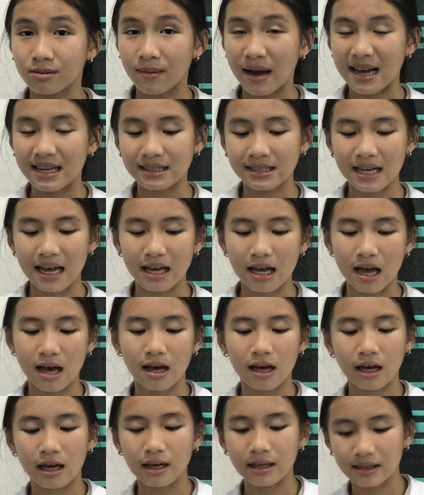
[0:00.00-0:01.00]
my
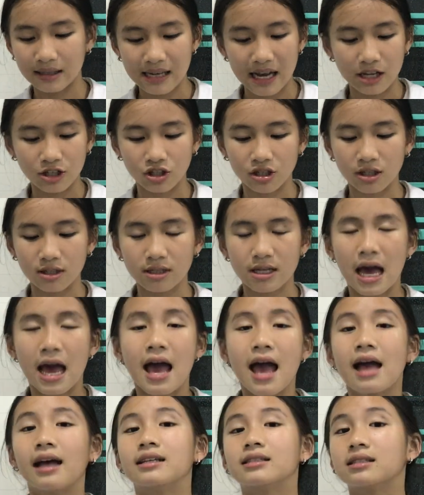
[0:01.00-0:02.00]
intentions,
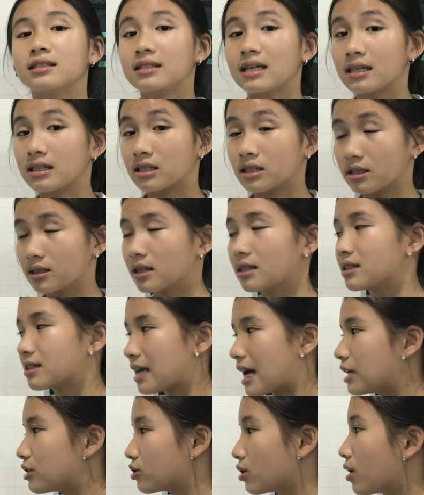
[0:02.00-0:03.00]
and stick to the
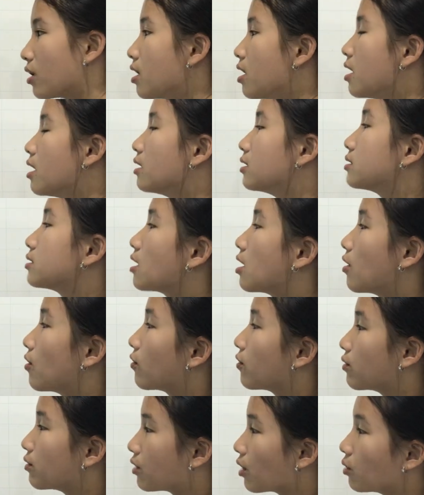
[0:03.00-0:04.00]
schedule.
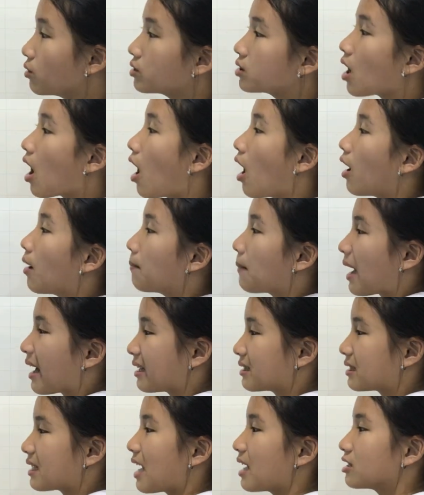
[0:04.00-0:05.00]
So those are my
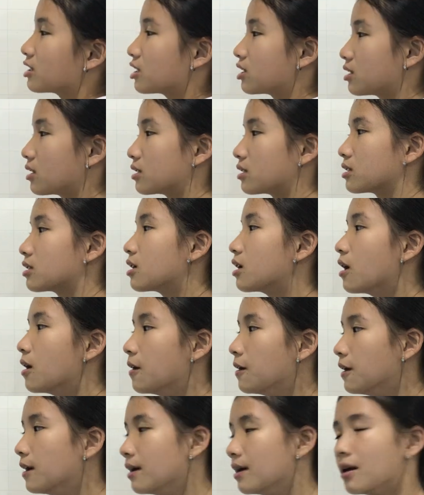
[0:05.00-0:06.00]
intentions.
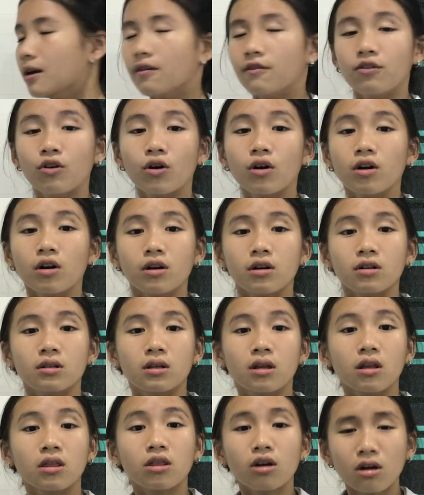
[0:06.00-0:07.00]
For
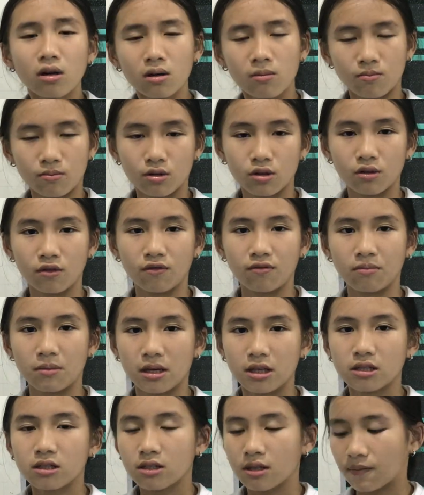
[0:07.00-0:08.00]
the
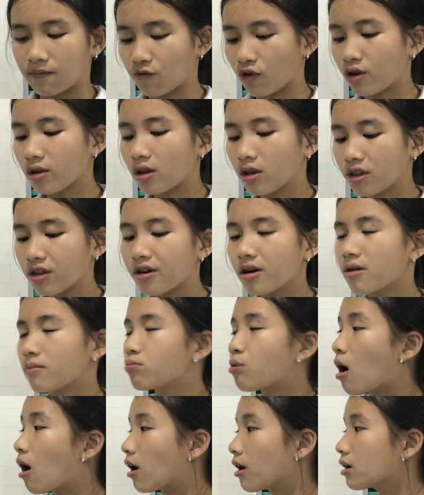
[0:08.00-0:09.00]
third
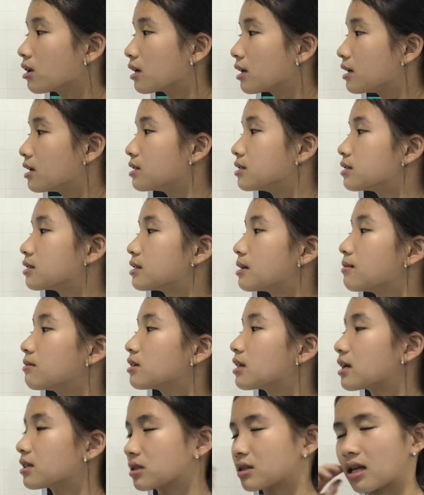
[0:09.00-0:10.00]
part is the
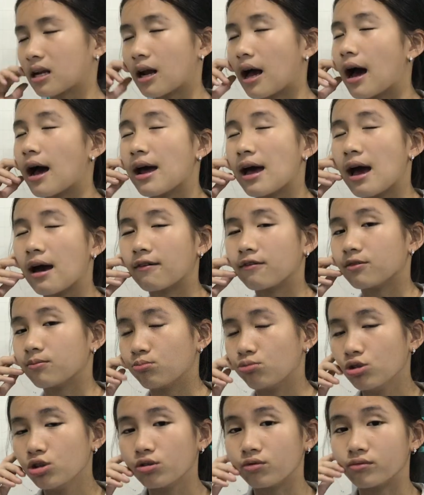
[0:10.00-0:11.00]
things that I have
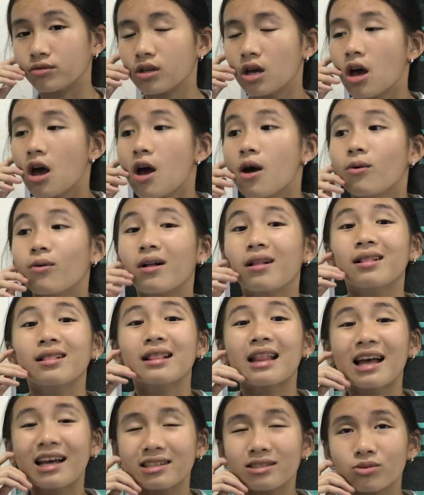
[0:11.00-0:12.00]
improved. Well,
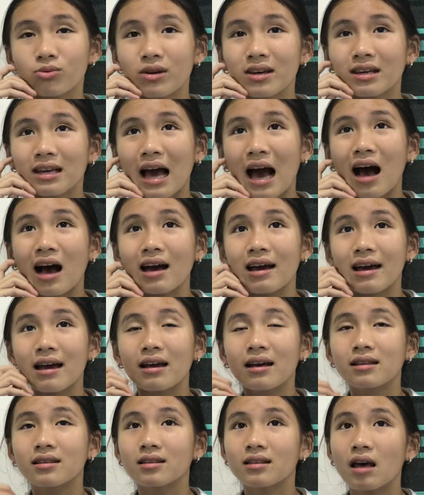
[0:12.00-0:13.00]
last week
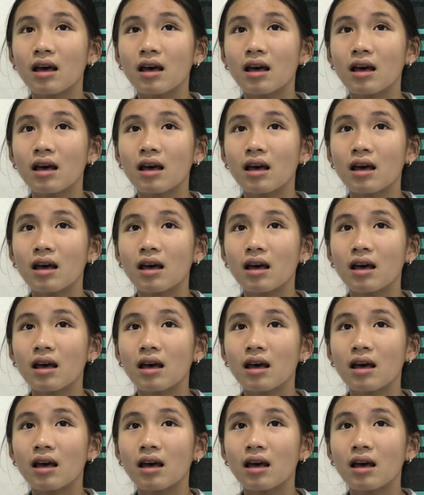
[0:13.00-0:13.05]
I